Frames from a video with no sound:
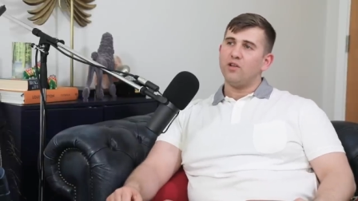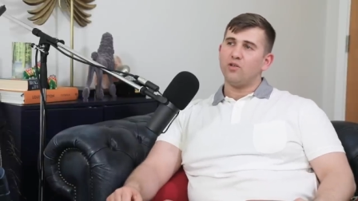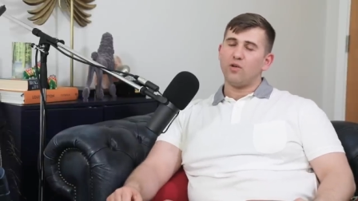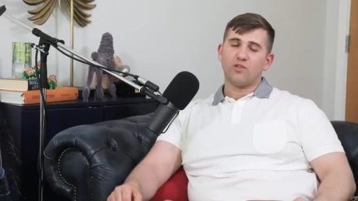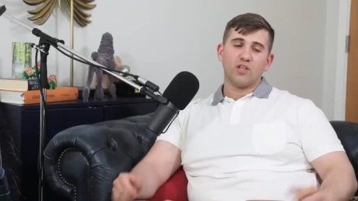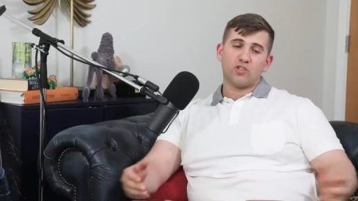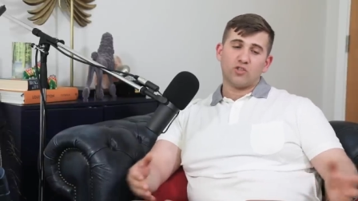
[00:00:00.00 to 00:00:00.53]
You
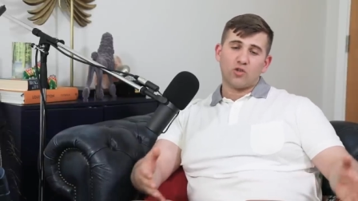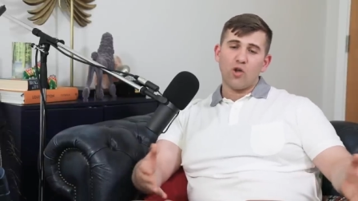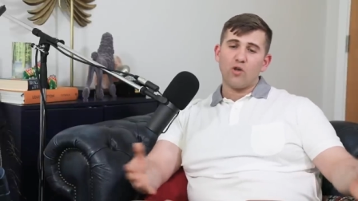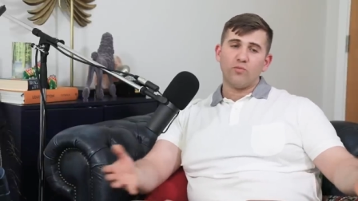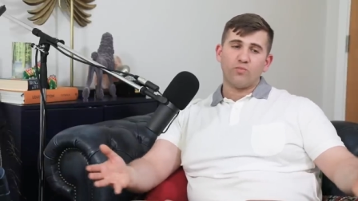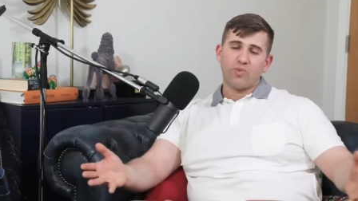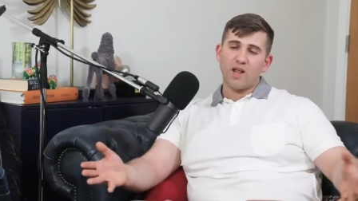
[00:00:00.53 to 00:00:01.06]
know, there's
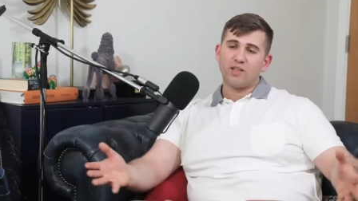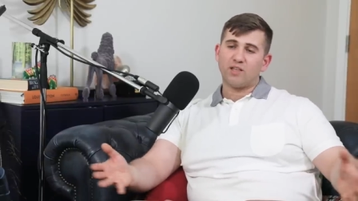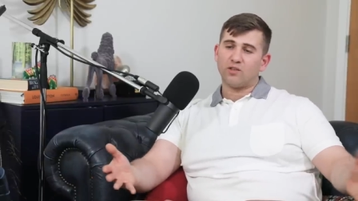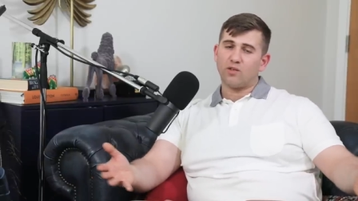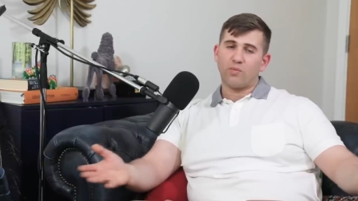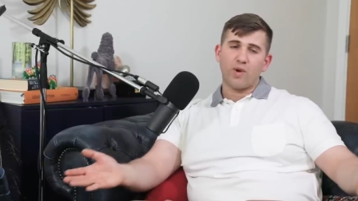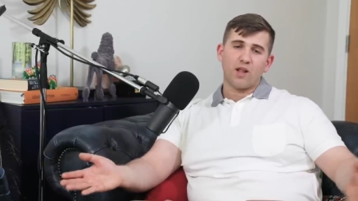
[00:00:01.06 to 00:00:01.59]
certain
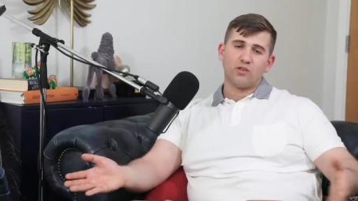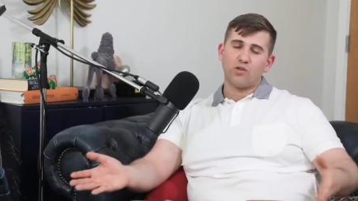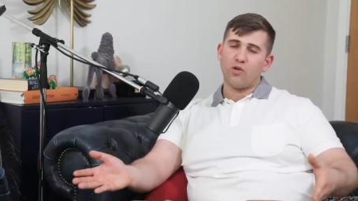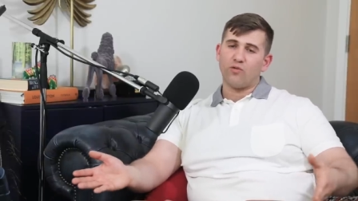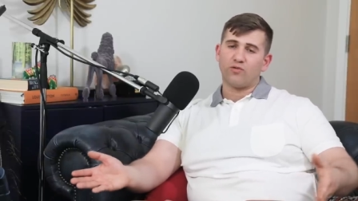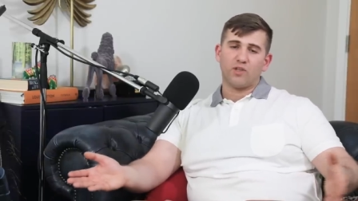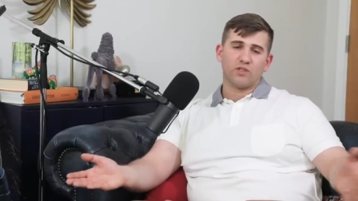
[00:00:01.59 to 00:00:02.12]
places on the planet
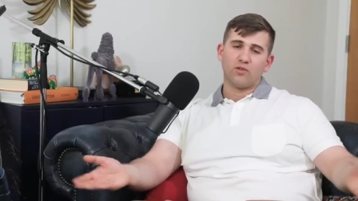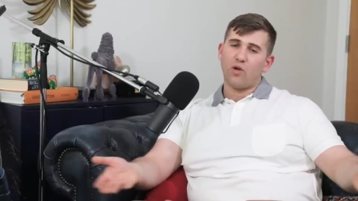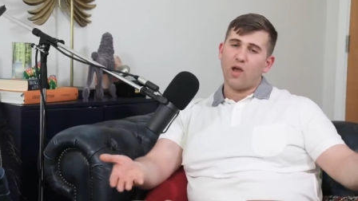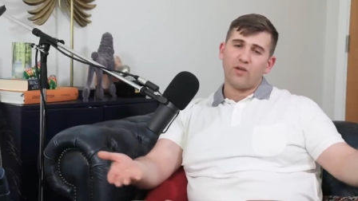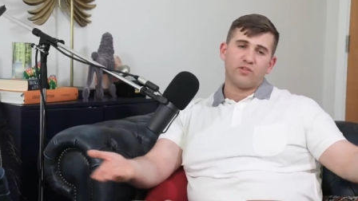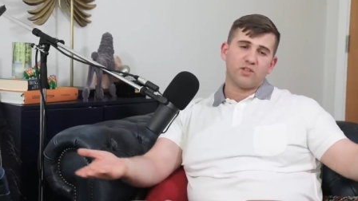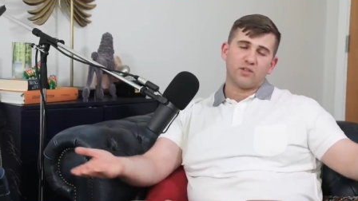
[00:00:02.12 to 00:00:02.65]
Earth that does
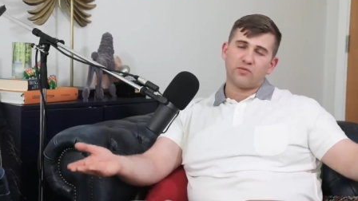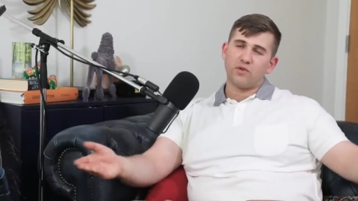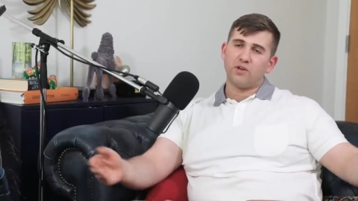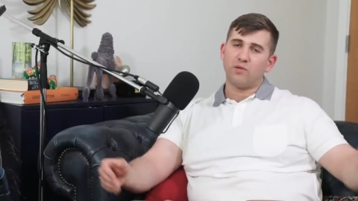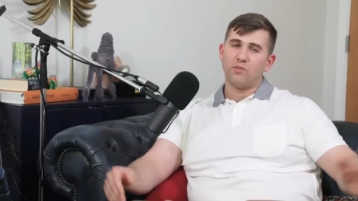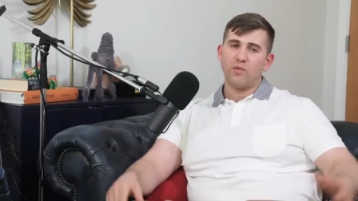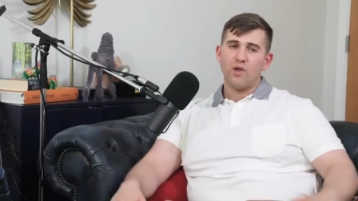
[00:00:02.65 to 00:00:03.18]
not have this
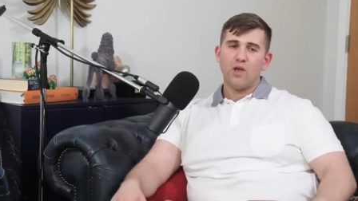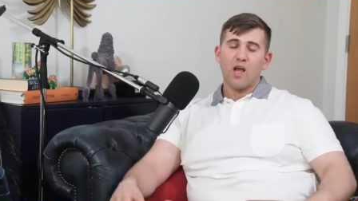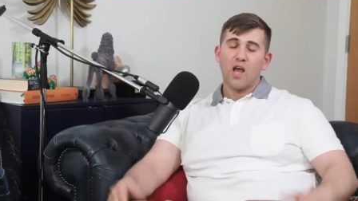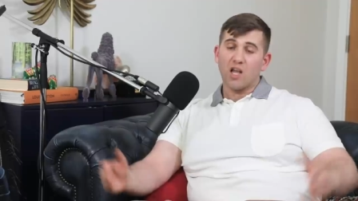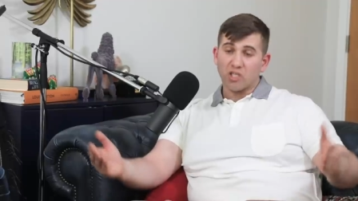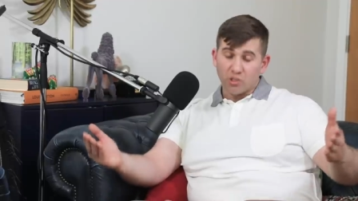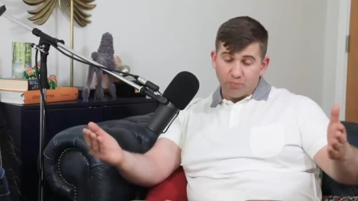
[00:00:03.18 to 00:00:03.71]
freedom,
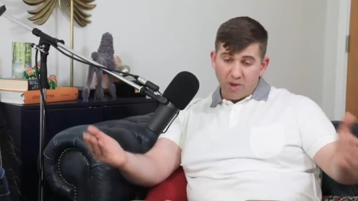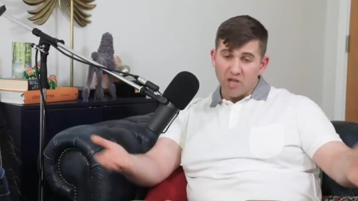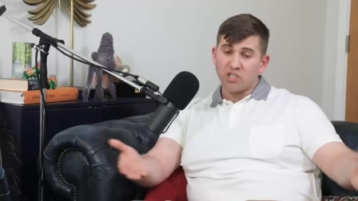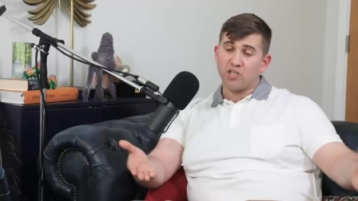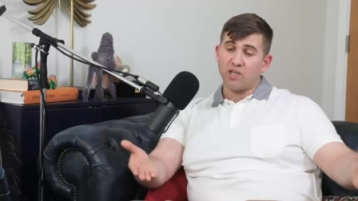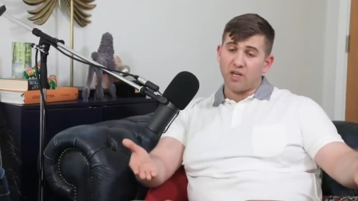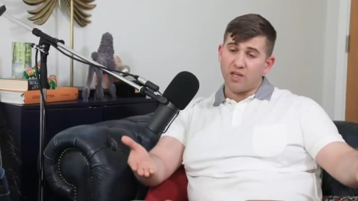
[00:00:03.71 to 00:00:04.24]

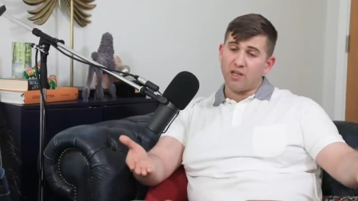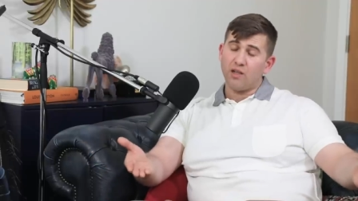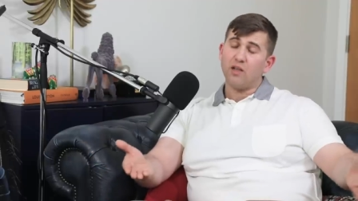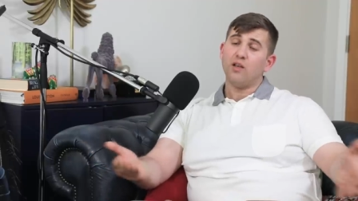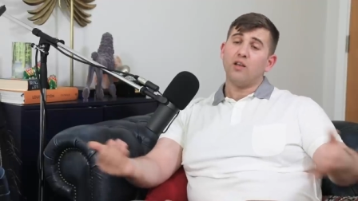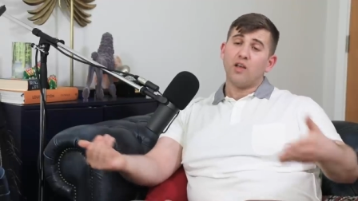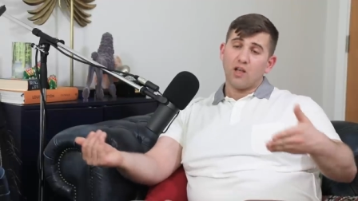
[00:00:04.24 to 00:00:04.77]

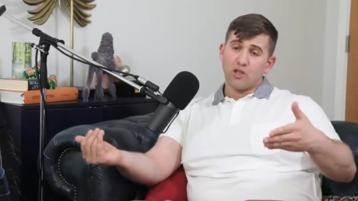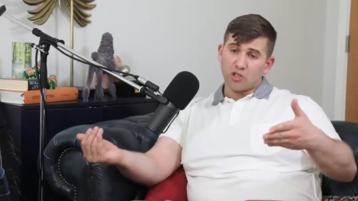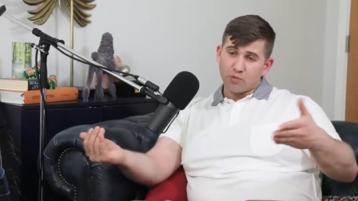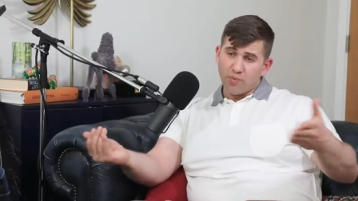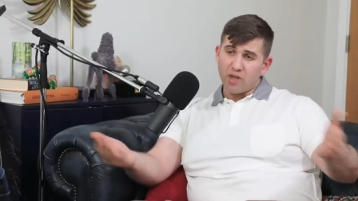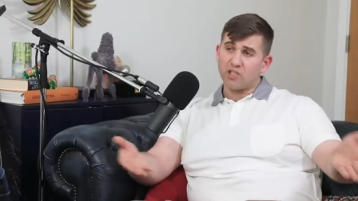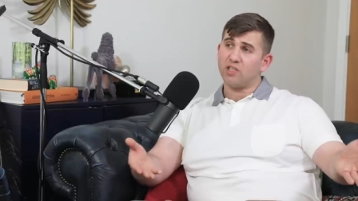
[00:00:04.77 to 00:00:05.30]
especially
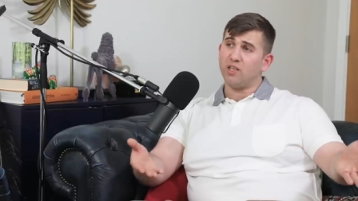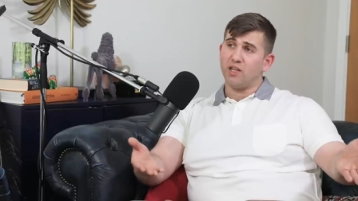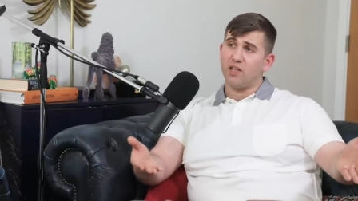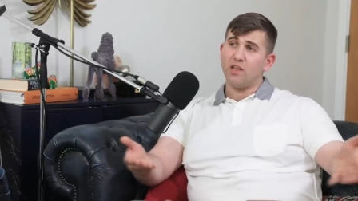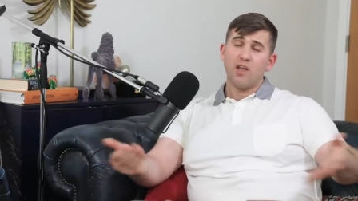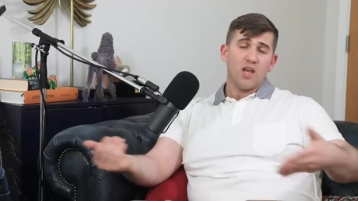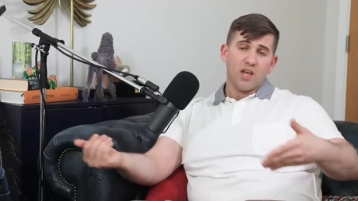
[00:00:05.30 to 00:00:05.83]

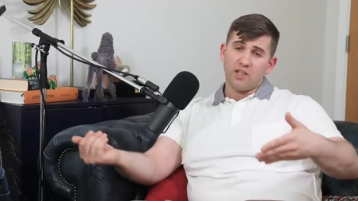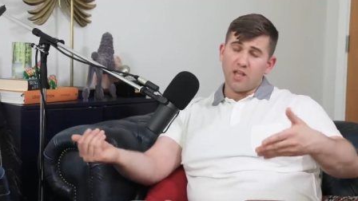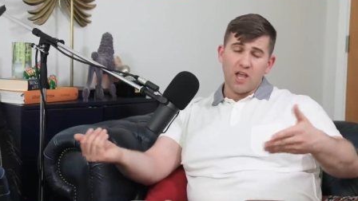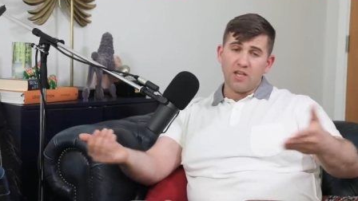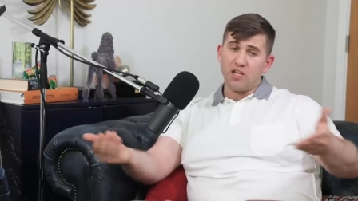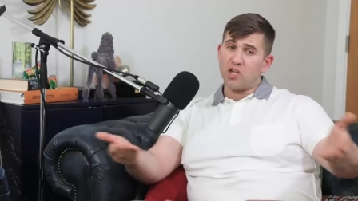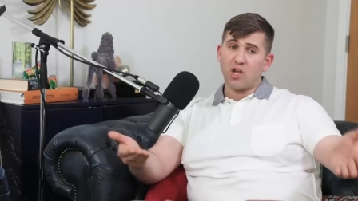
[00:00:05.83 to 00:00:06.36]
in
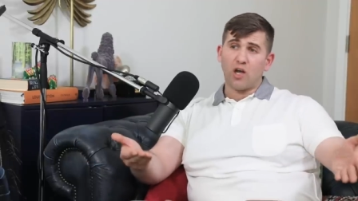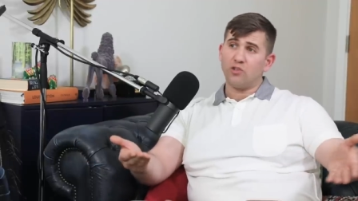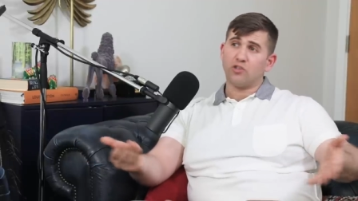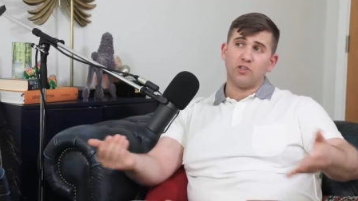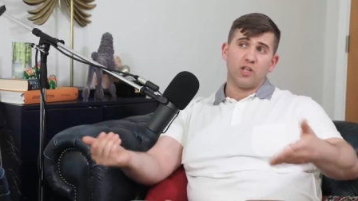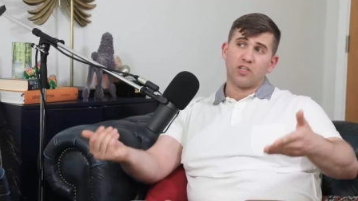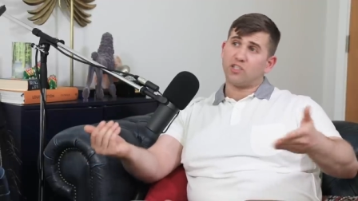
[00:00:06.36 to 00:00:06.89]
any
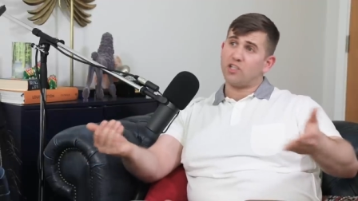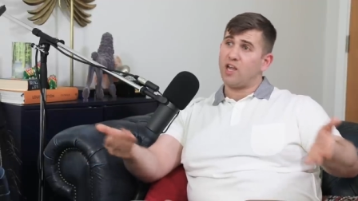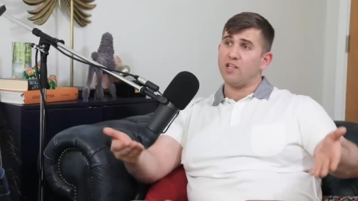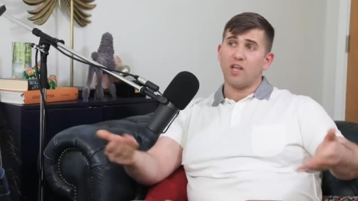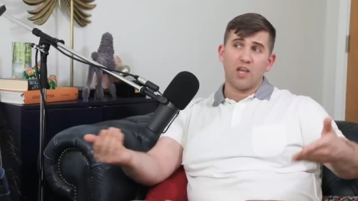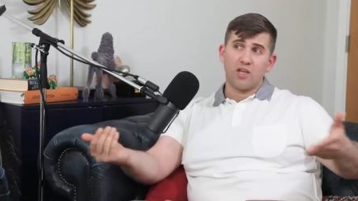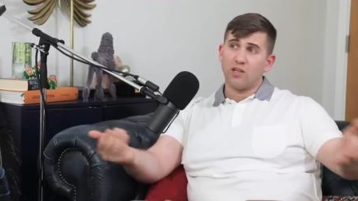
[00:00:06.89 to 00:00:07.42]
country that's
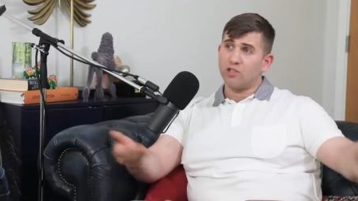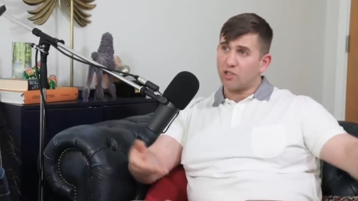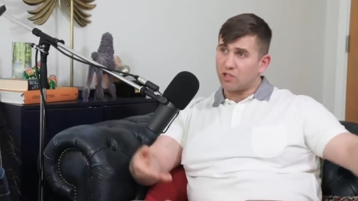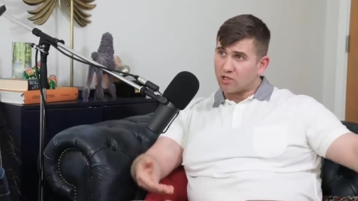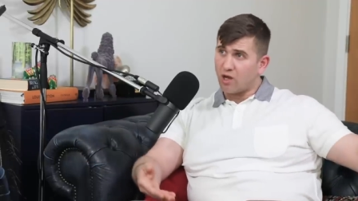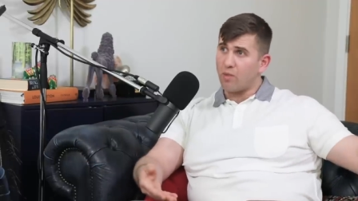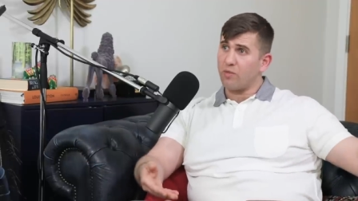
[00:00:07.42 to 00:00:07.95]
saying that English are
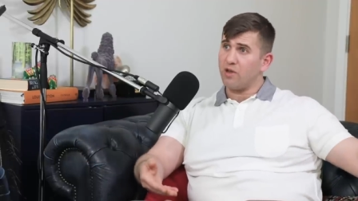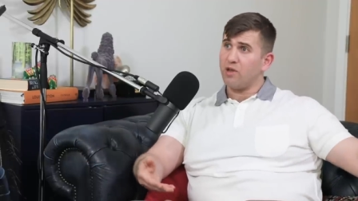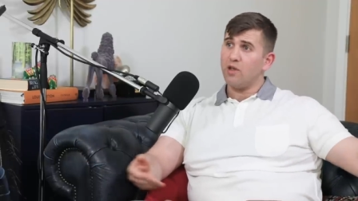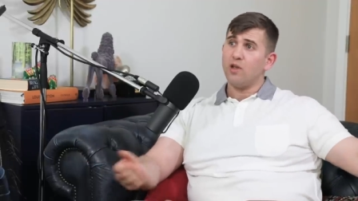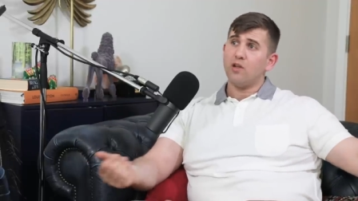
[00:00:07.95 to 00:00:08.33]
scummy.